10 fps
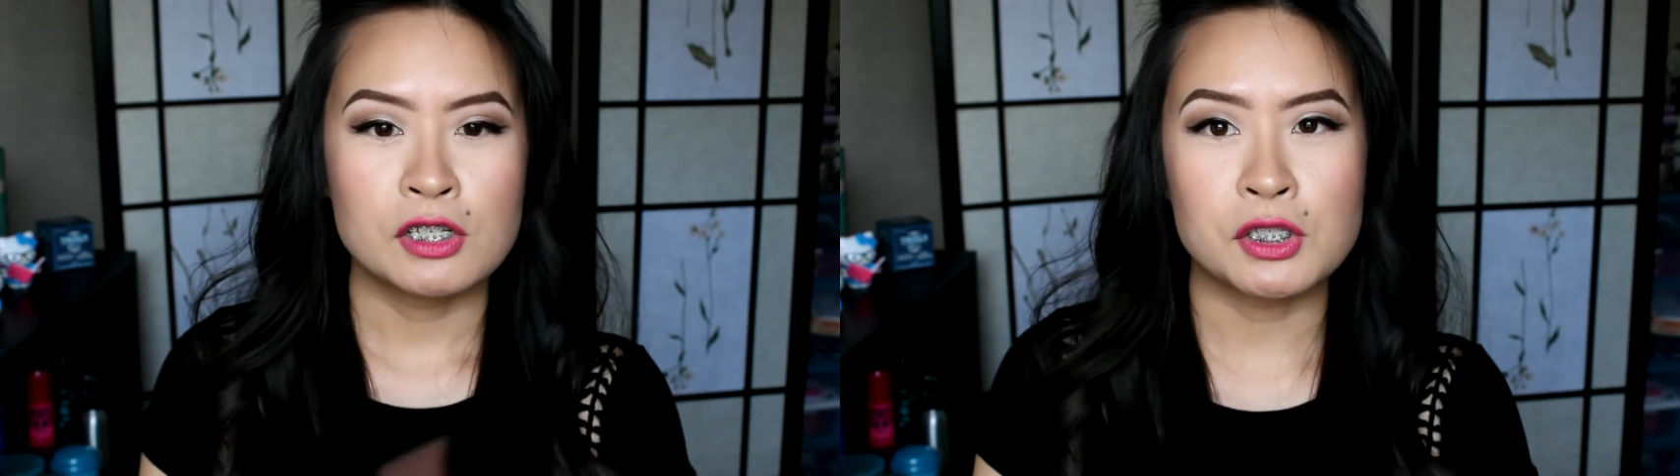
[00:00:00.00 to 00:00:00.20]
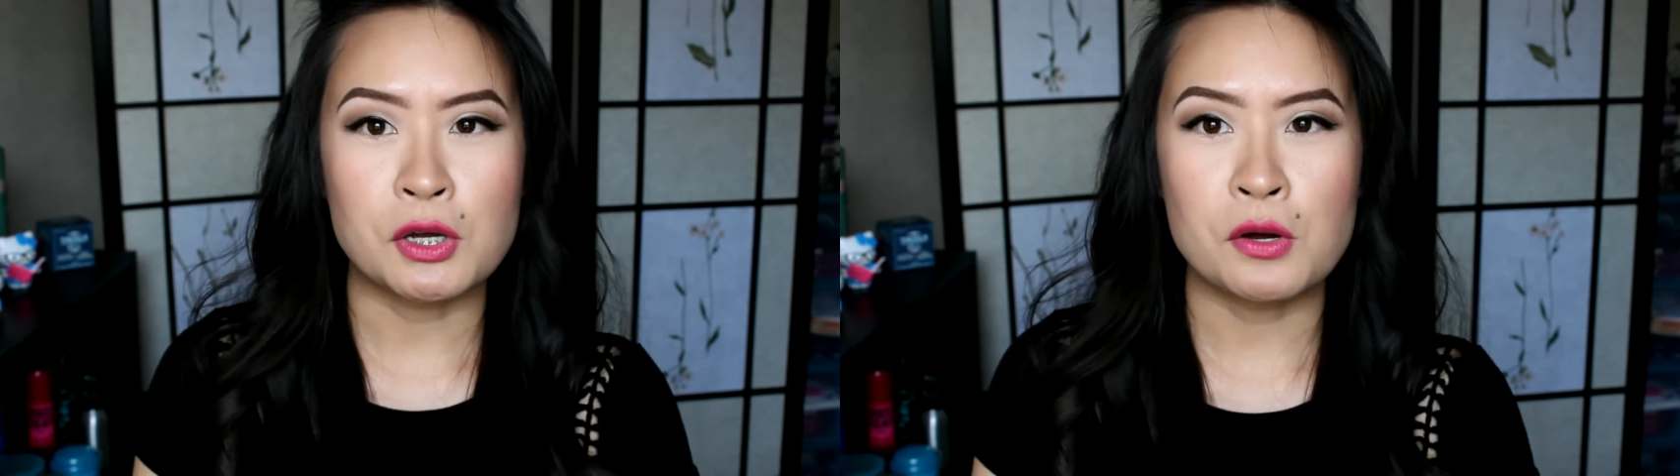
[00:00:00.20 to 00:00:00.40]

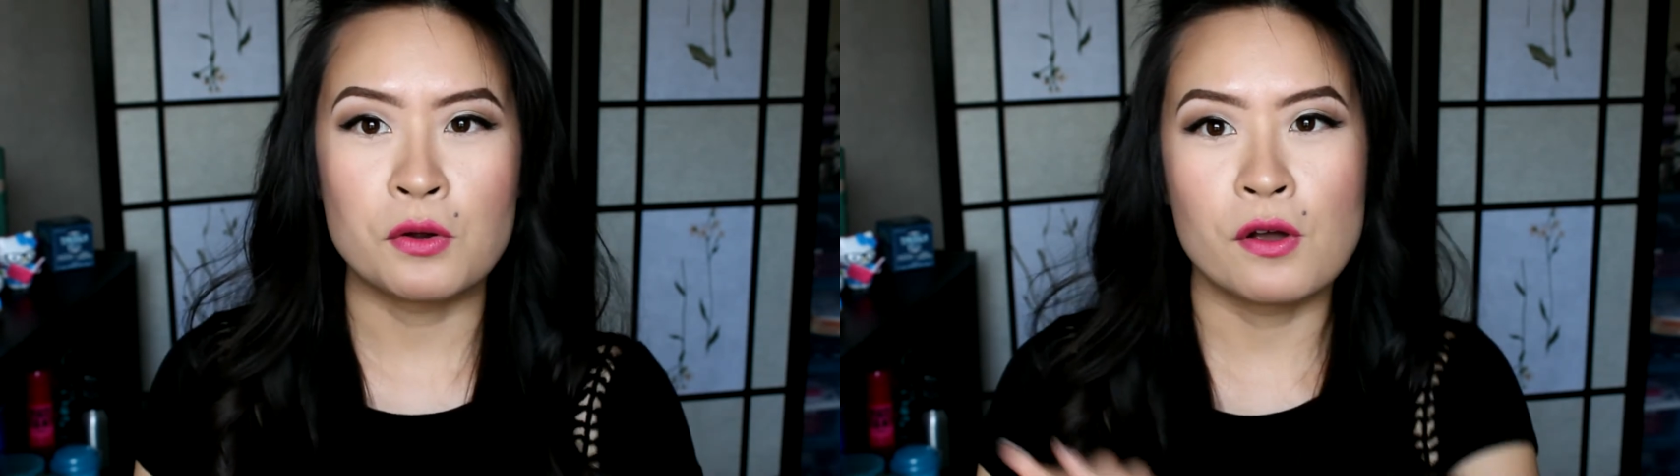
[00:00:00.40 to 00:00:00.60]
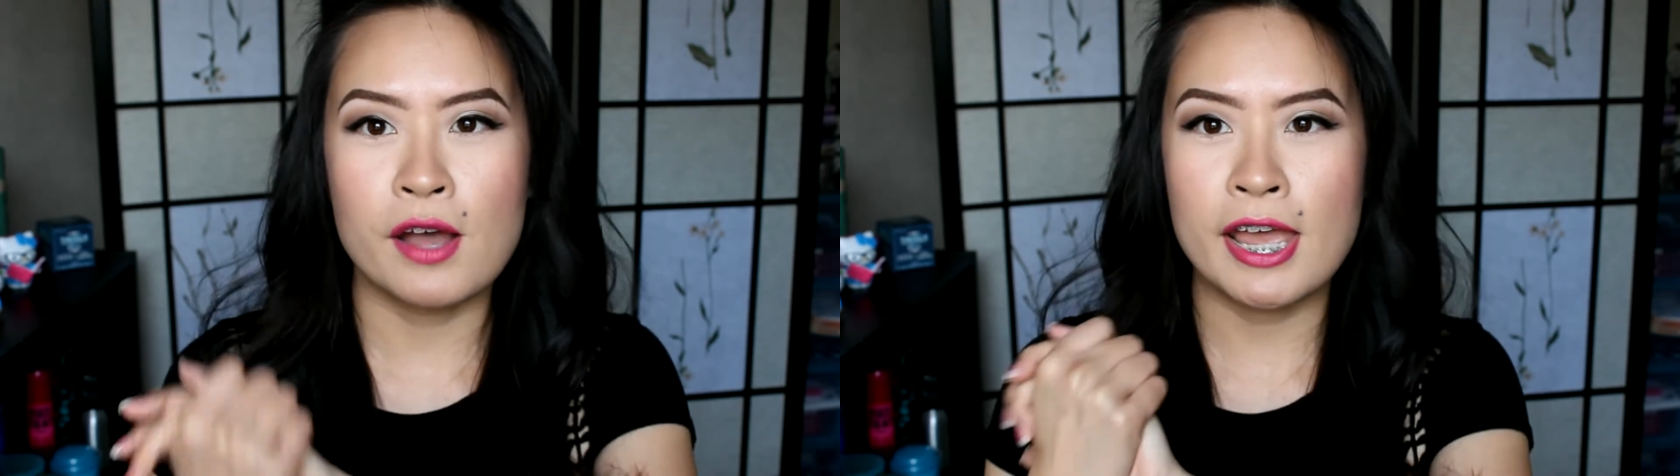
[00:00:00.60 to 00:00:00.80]

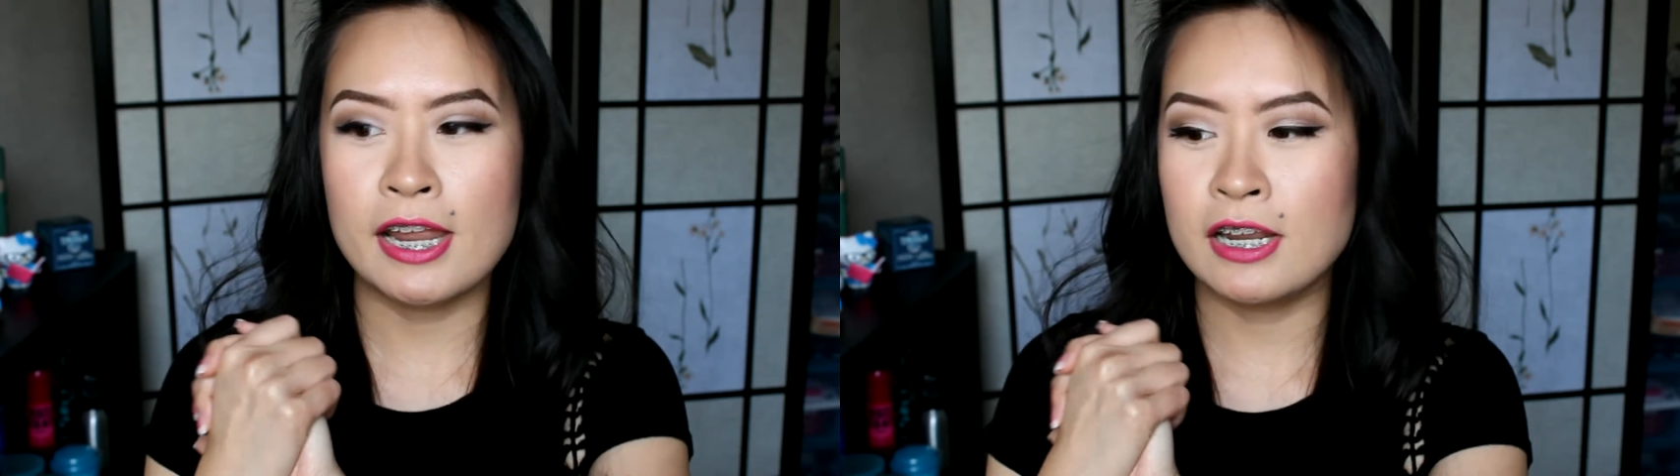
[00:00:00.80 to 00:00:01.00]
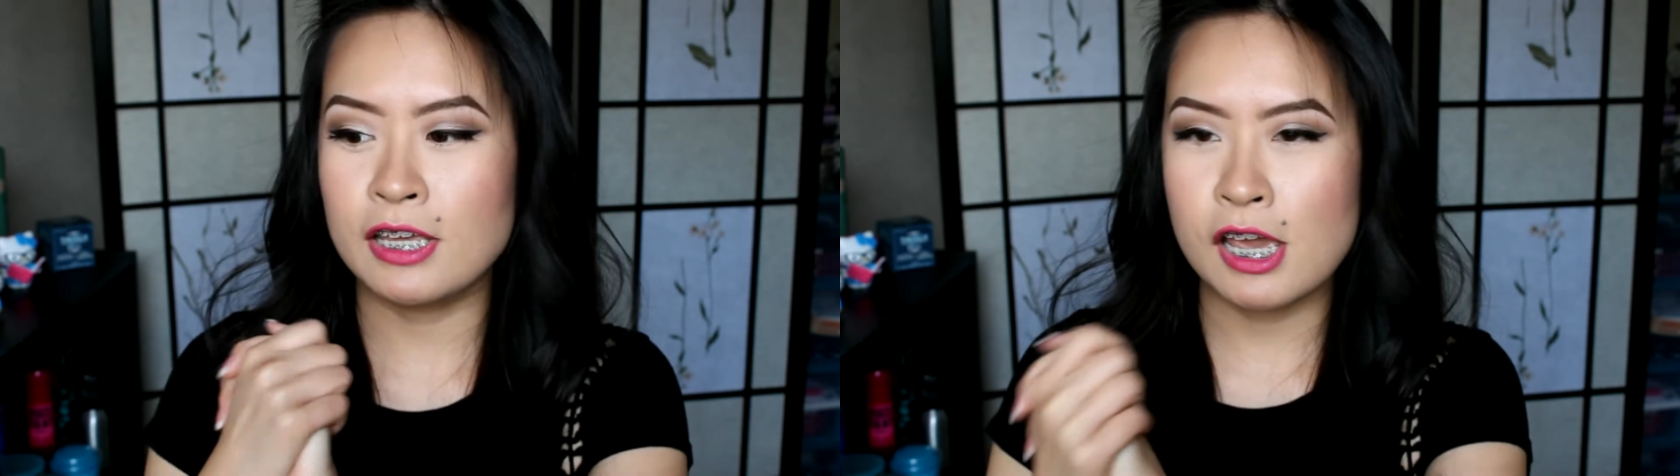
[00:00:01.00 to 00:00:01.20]
So go
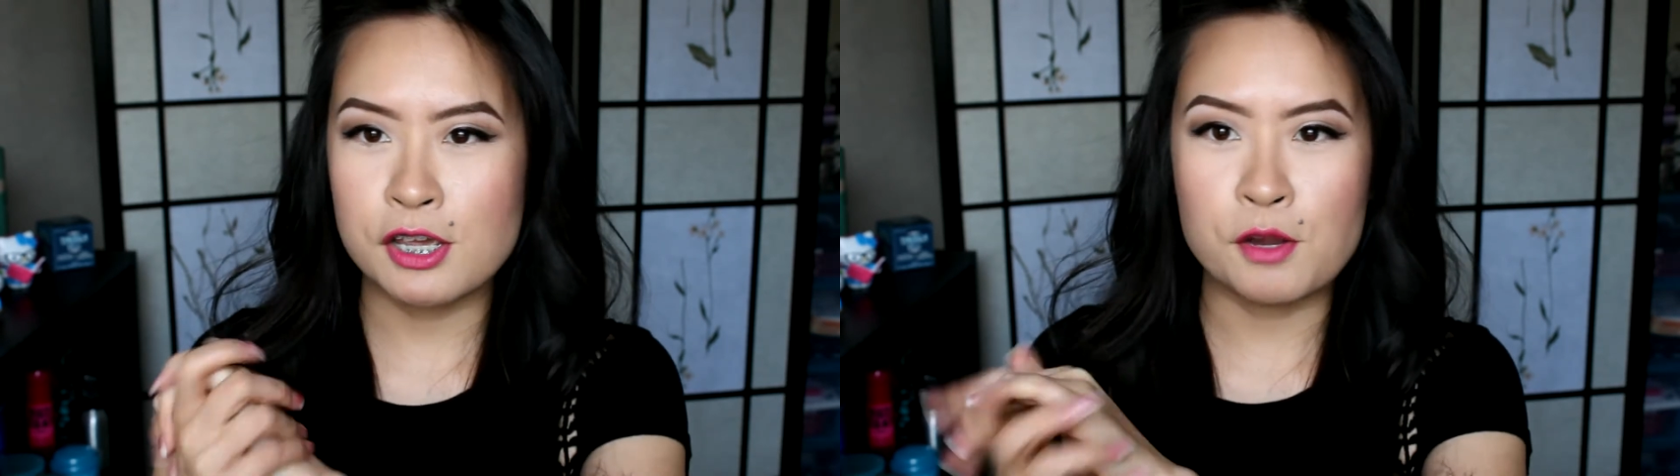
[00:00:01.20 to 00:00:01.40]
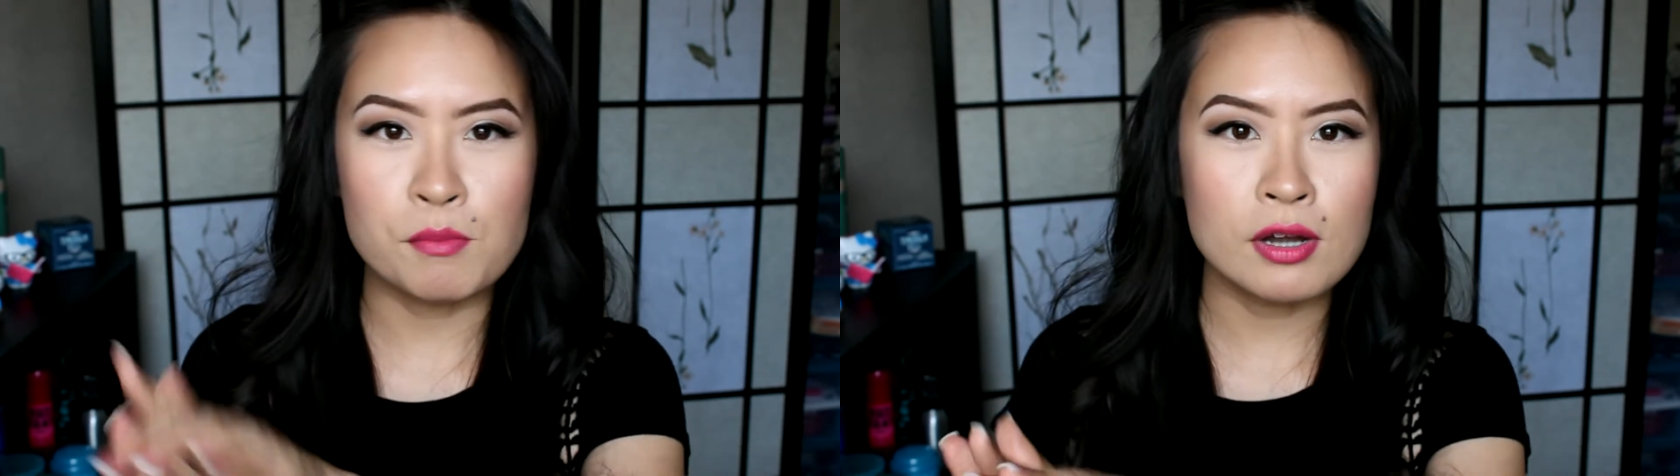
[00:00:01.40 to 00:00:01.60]
ahead and get your